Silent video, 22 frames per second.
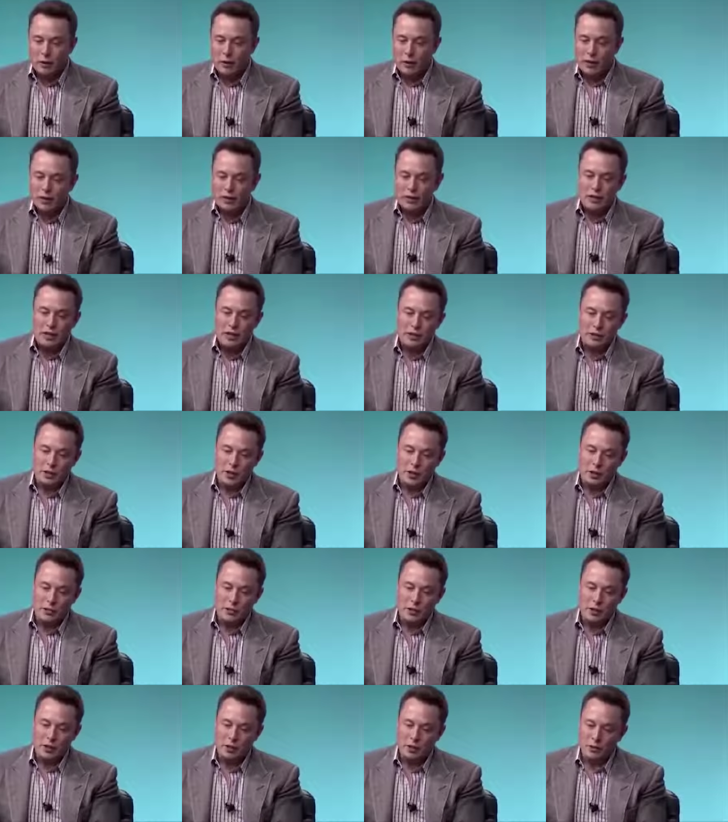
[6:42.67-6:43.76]
crazy that
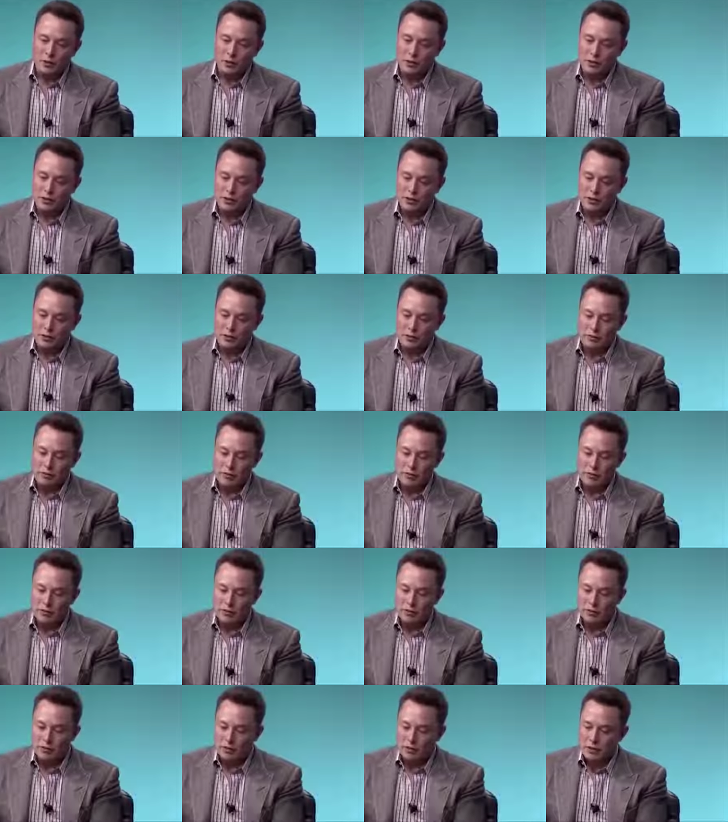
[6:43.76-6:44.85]
GM would ignore this
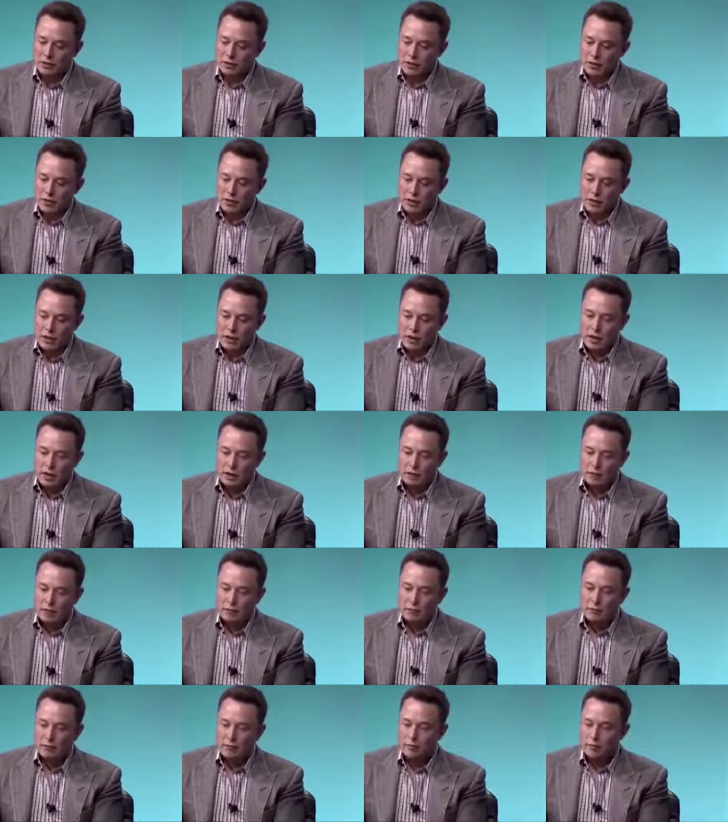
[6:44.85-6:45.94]
because
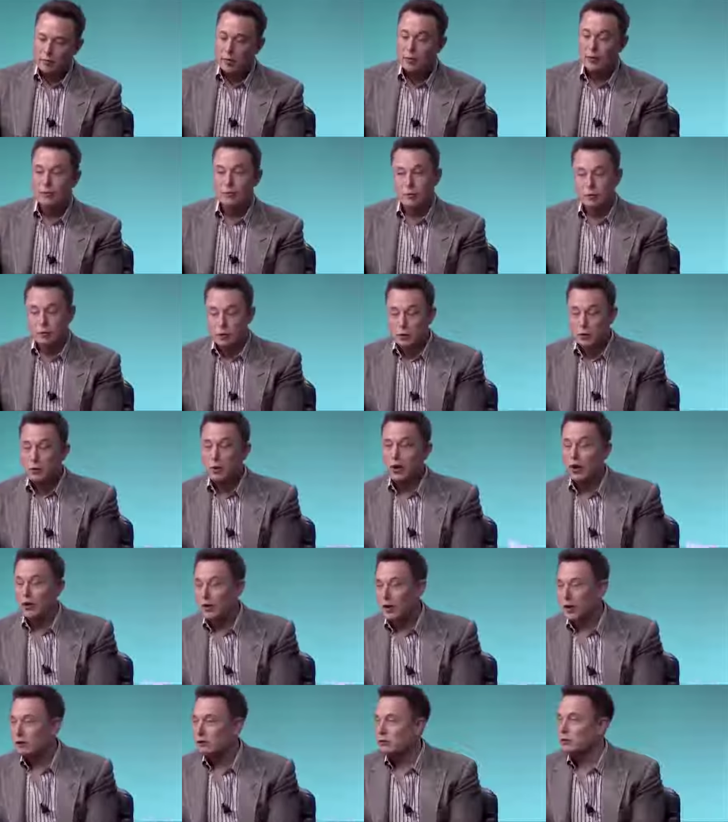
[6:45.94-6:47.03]
um, you know, it's
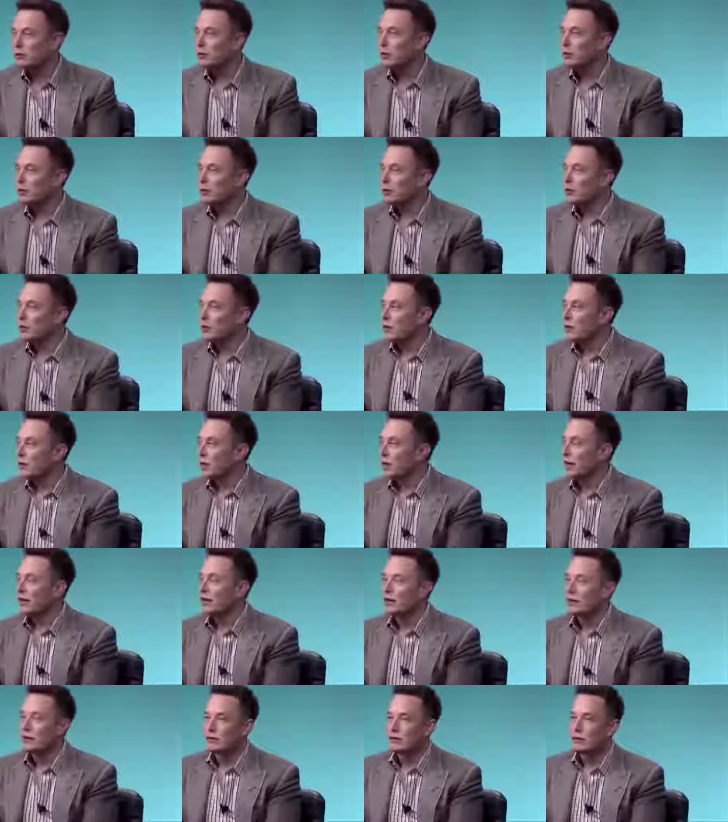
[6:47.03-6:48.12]
quite rare for people to hold a
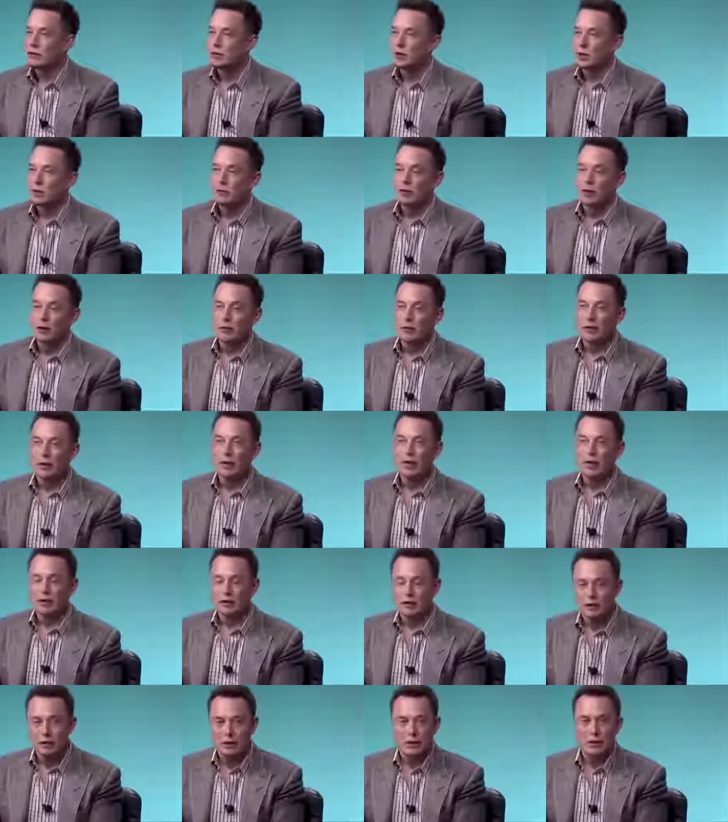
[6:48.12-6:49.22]
candle at Vigil about a
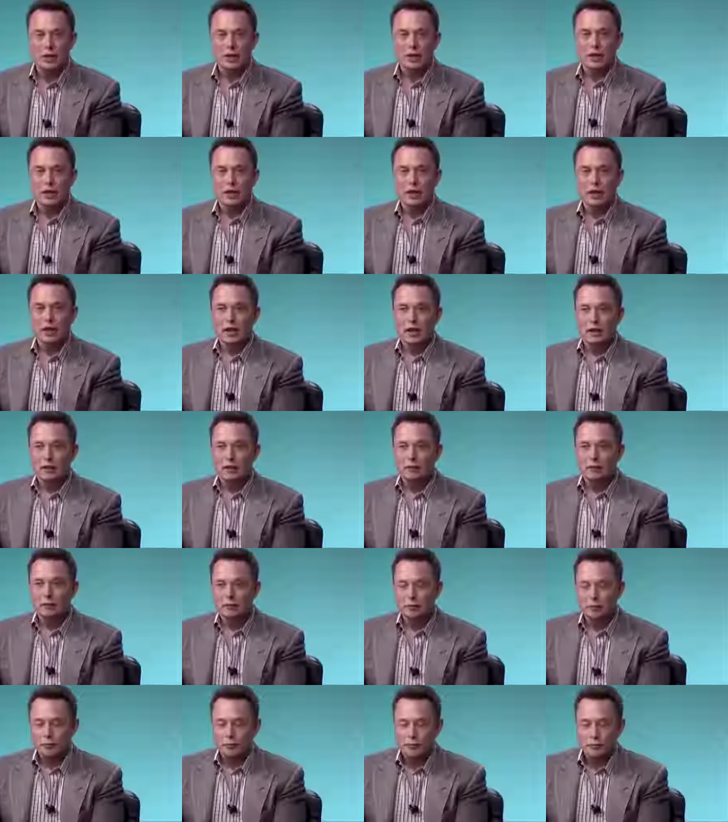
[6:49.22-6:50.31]
product. Um,
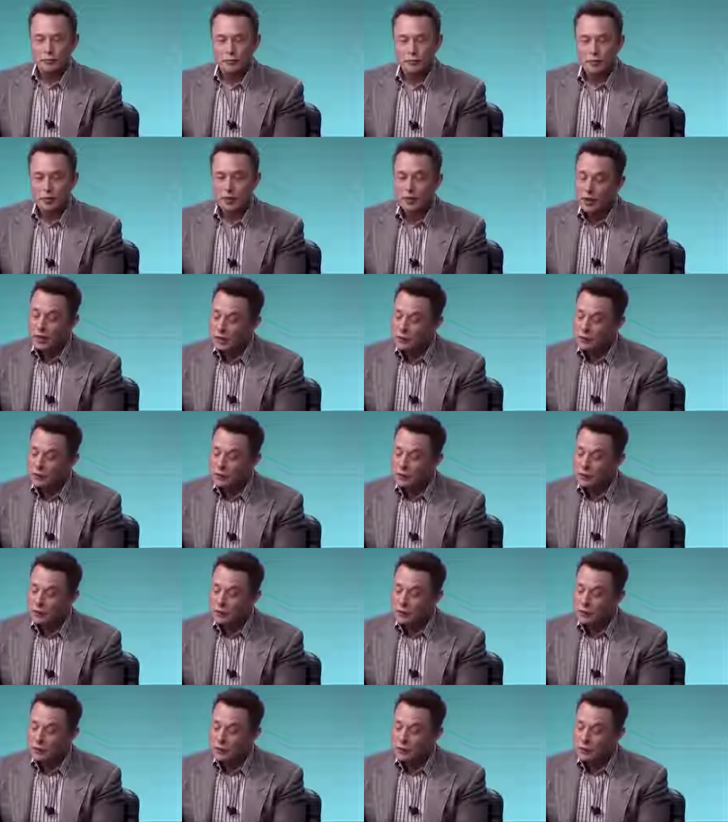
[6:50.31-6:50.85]
hmm.